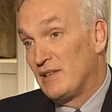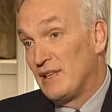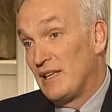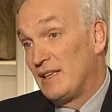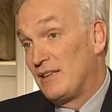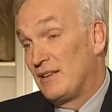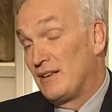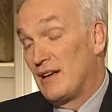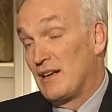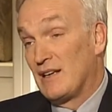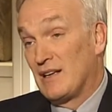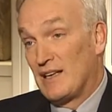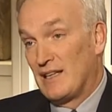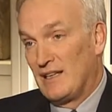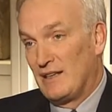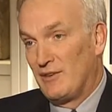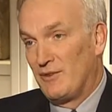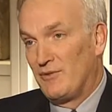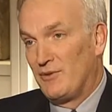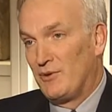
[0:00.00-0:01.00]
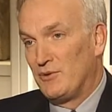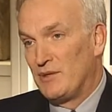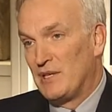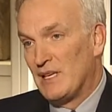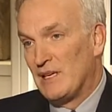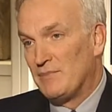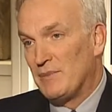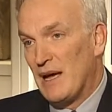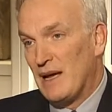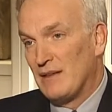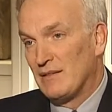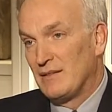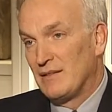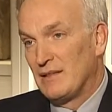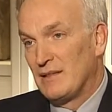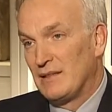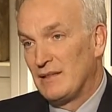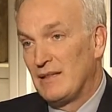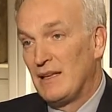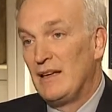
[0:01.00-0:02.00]
and you got a clear view to the
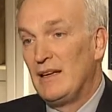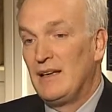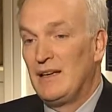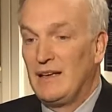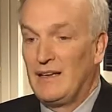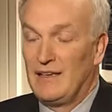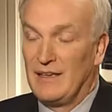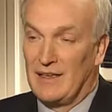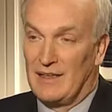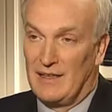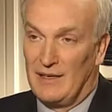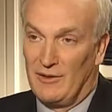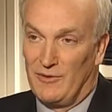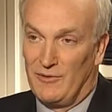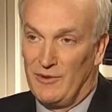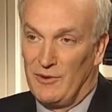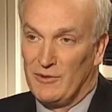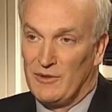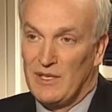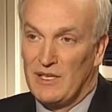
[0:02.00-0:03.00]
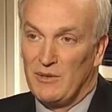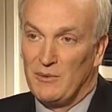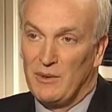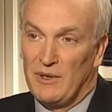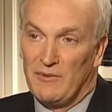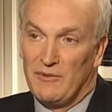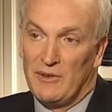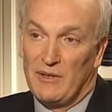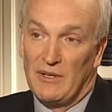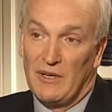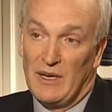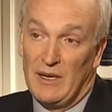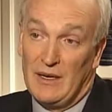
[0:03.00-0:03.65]
mountain and a clear view to the river.